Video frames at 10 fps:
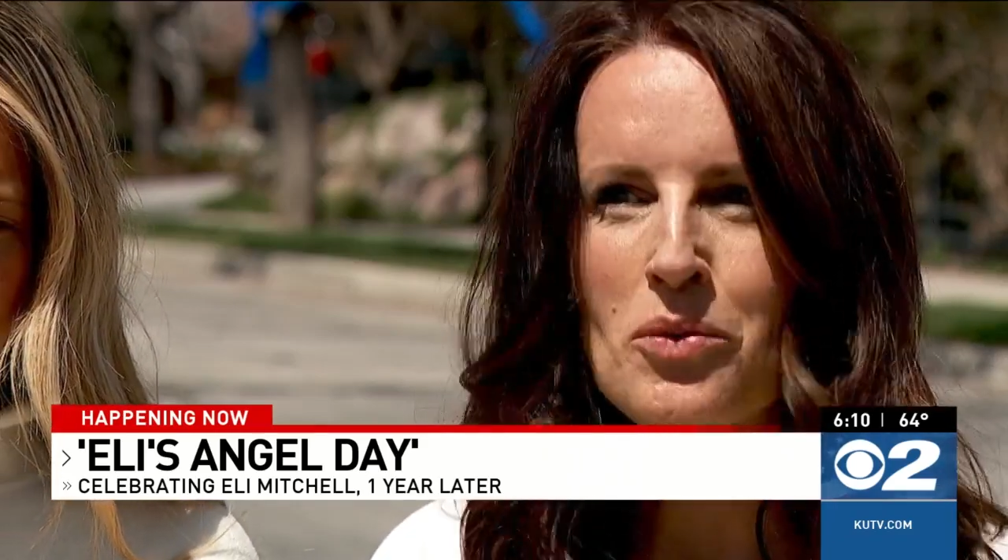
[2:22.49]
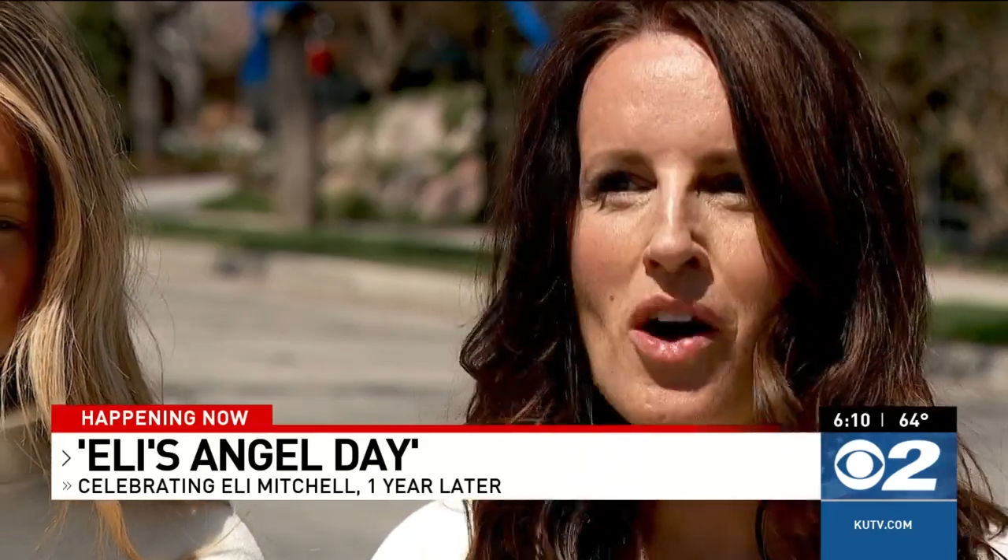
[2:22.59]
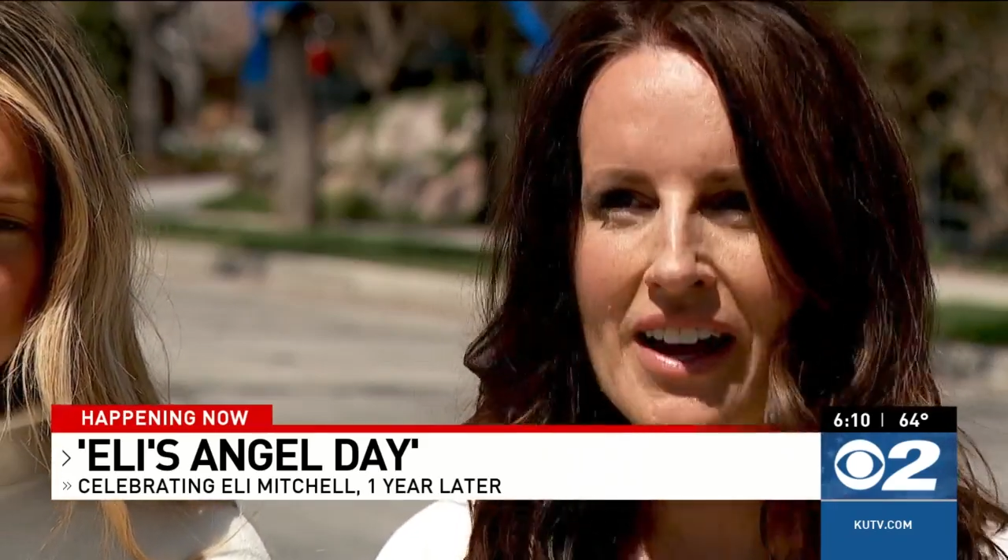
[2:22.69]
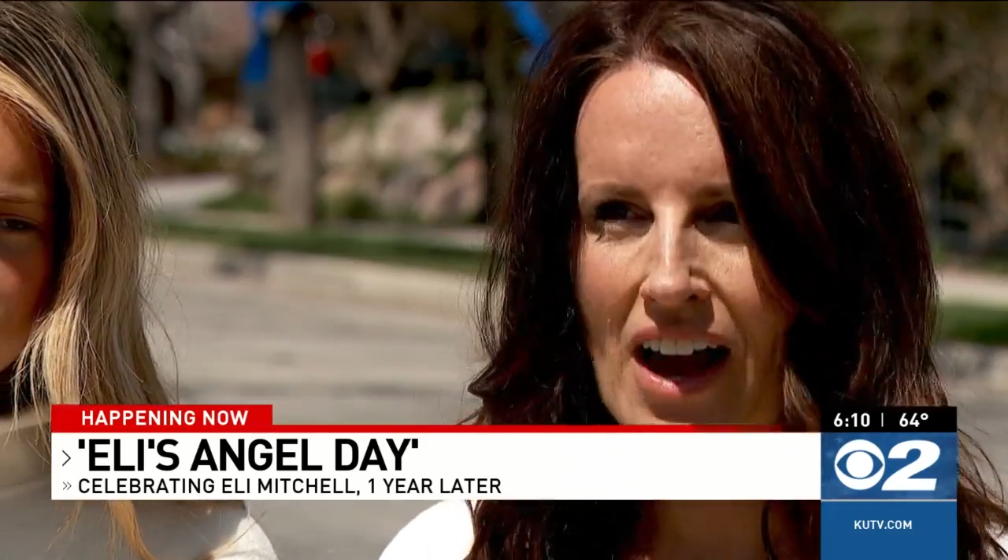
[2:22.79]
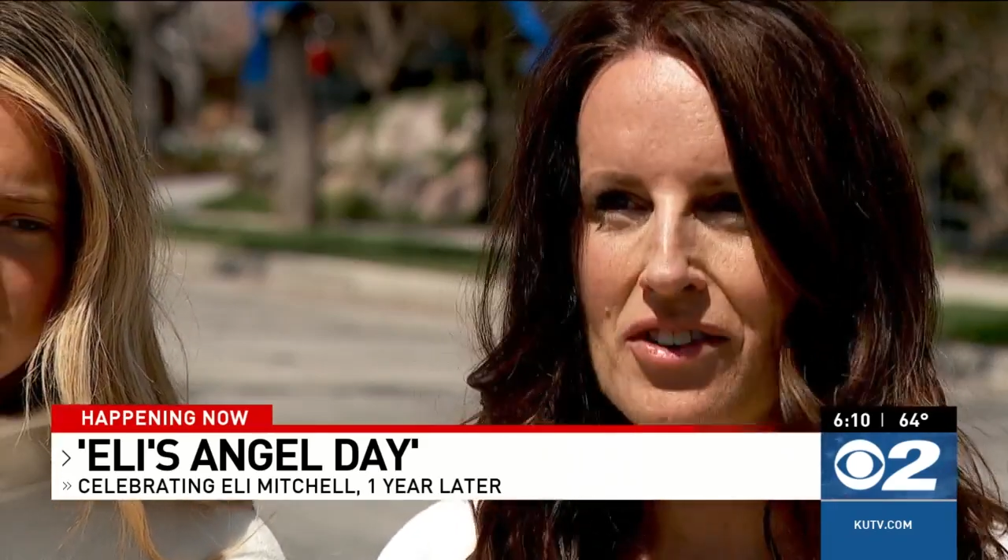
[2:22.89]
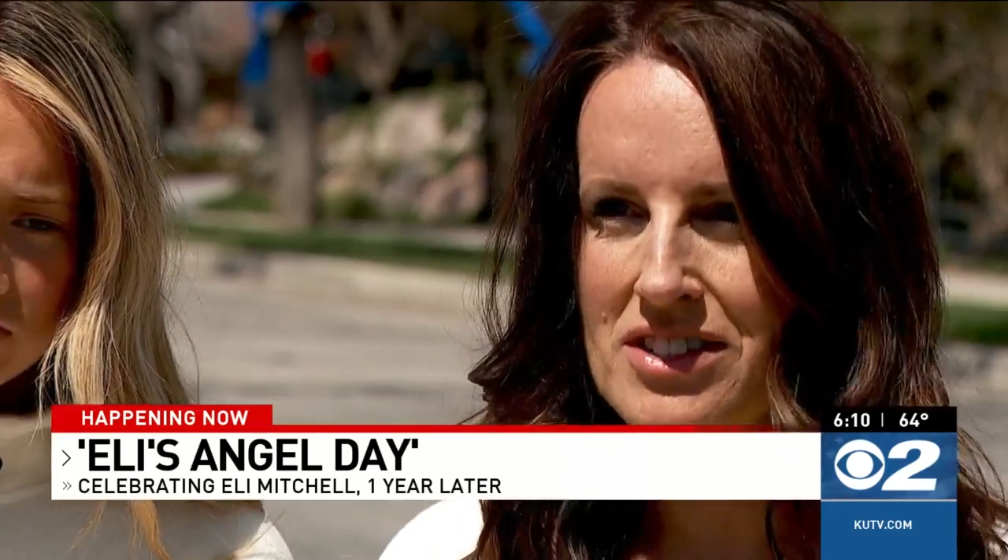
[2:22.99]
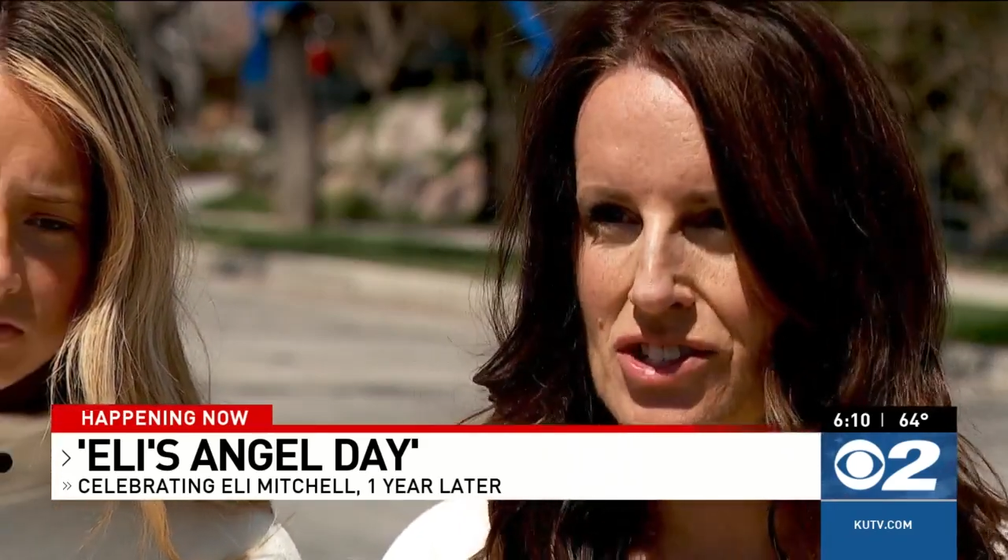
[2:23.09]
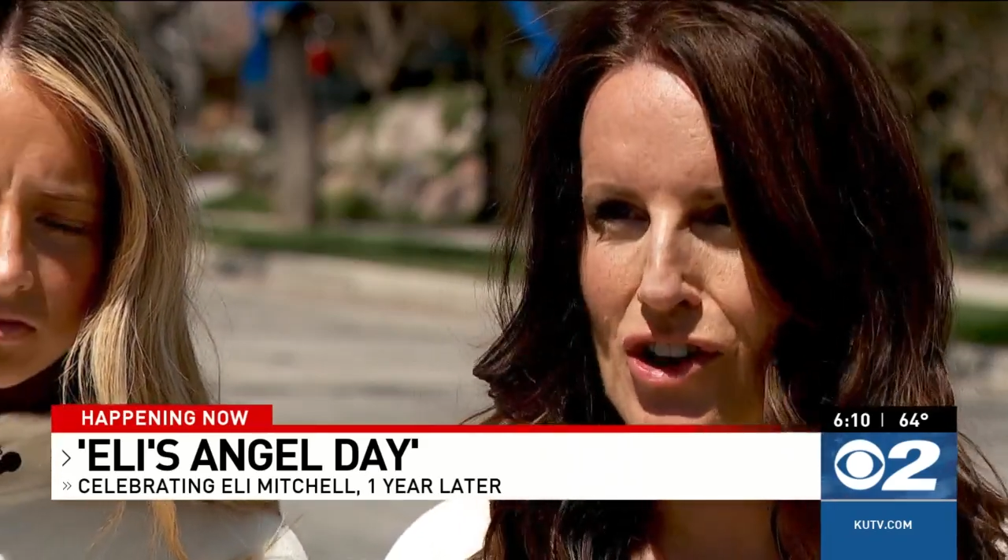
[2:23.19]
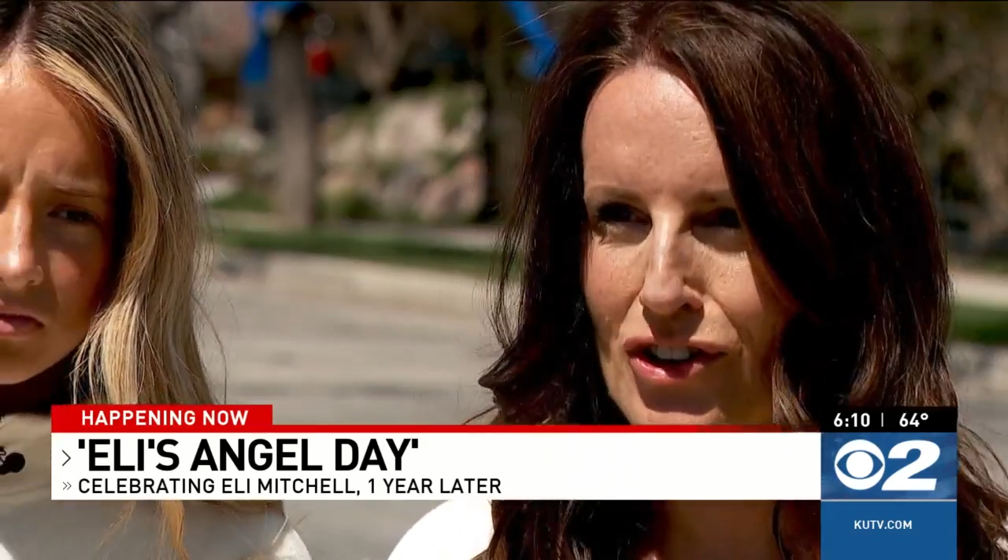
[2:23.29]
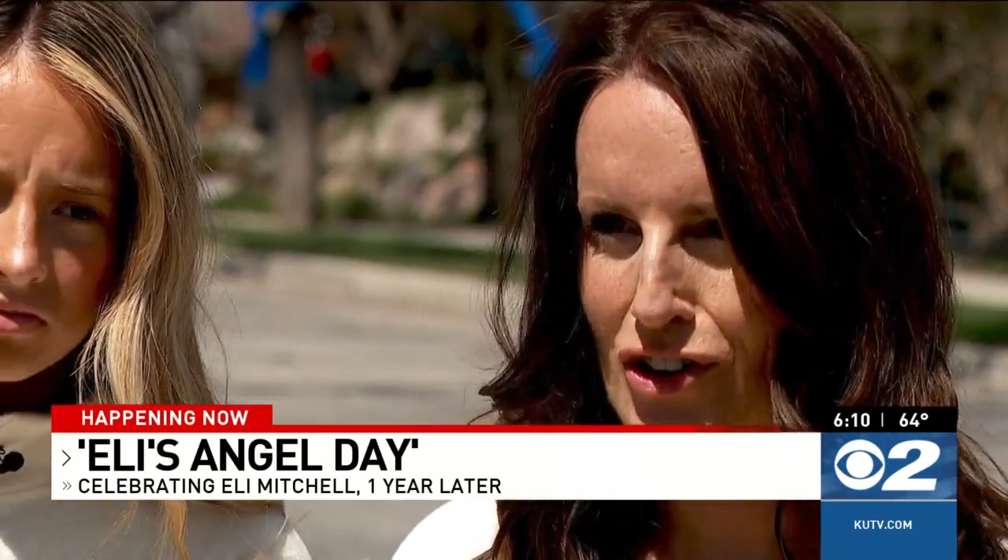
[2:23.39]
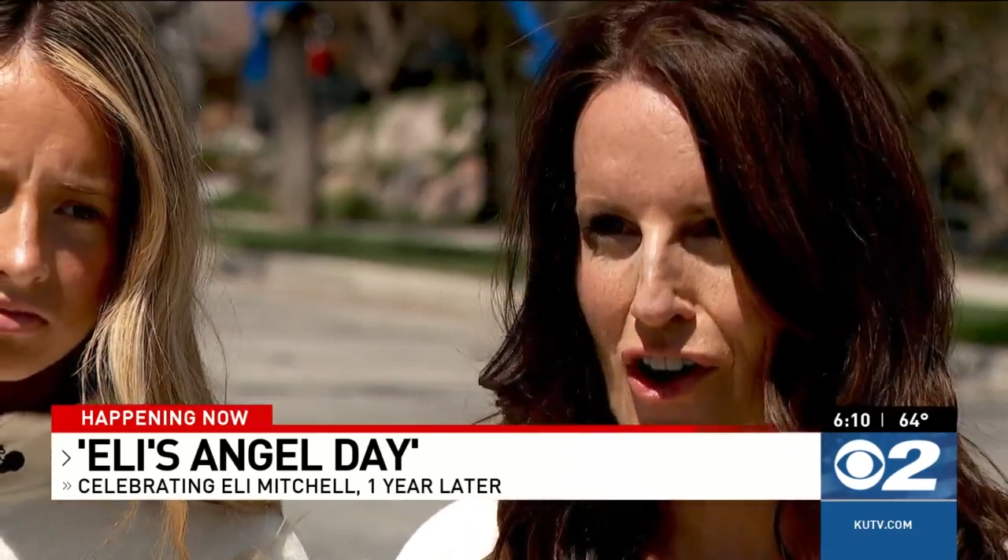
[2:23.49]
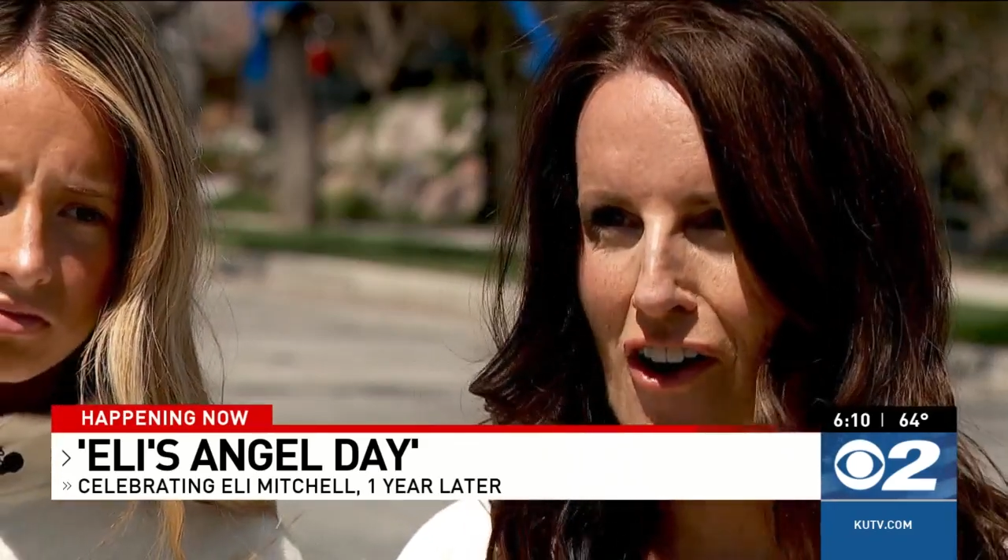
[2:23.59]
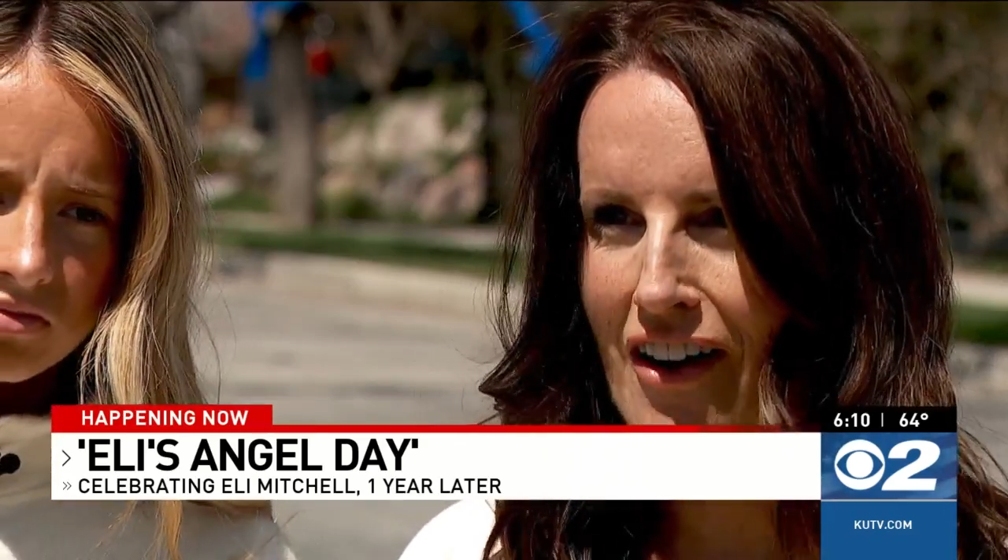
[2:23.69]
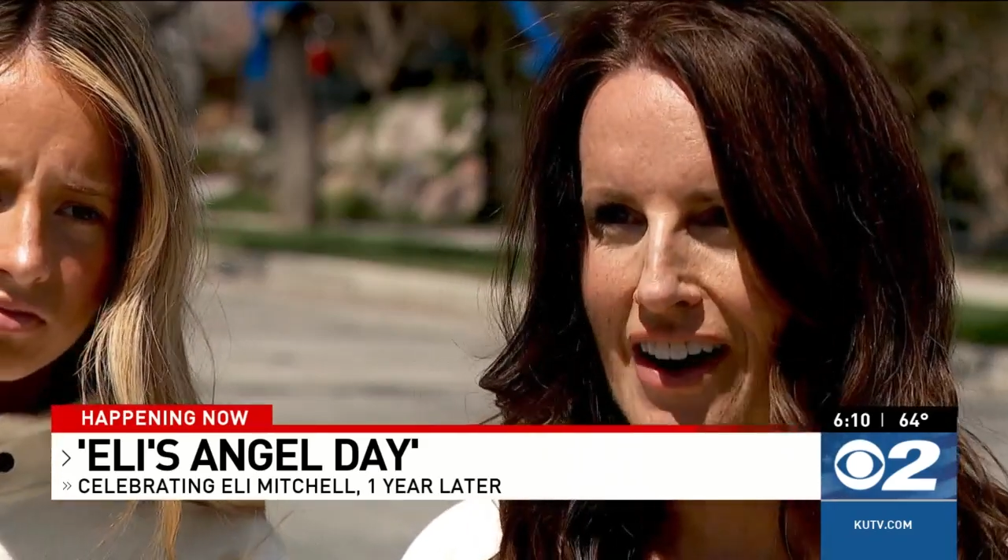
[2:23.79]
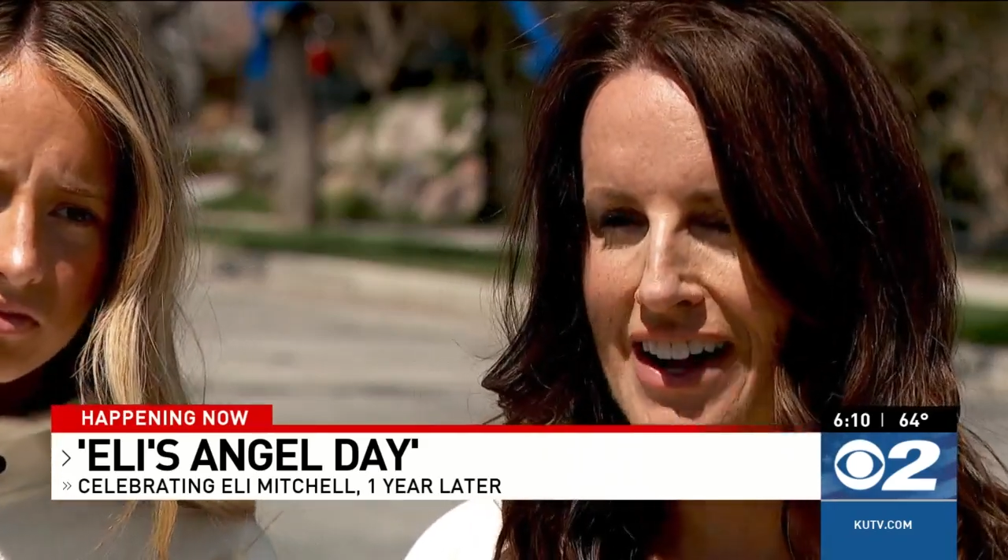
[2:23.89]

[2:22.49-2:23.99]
walk out and start your car.